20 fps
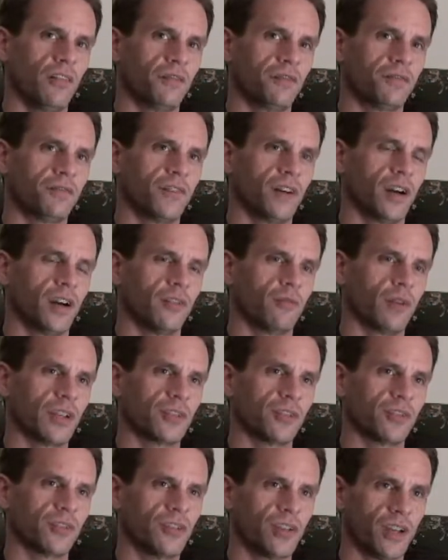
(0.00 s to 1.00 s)
of
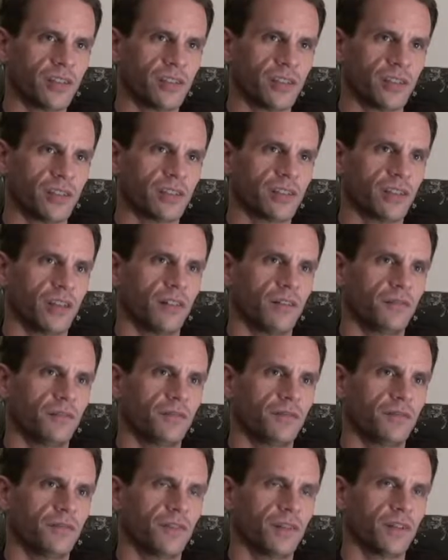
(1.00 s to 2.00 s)
racial justice and
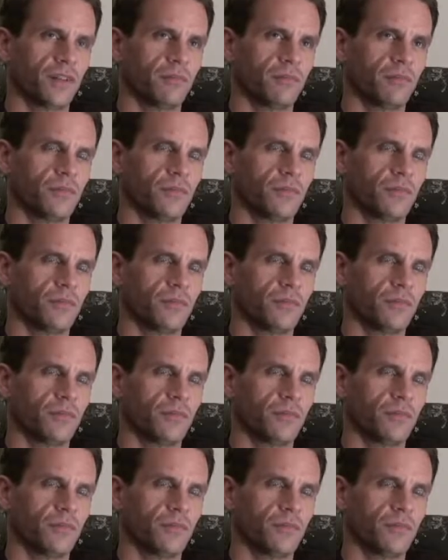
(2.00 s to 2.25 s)
of